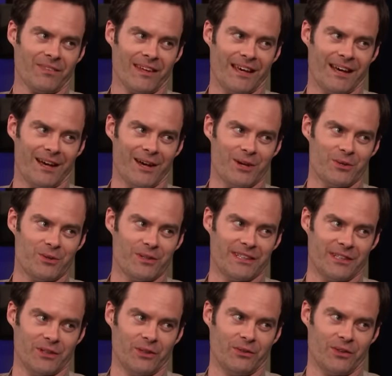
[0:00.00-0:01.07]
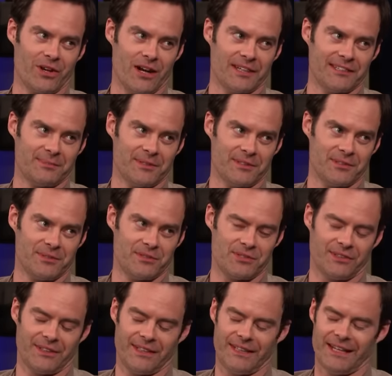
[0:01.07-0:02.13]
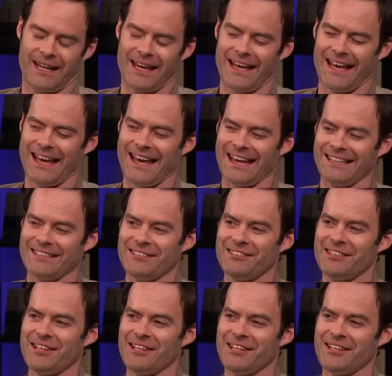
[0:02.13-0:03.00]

uh, who kill their husbands usually. Right. And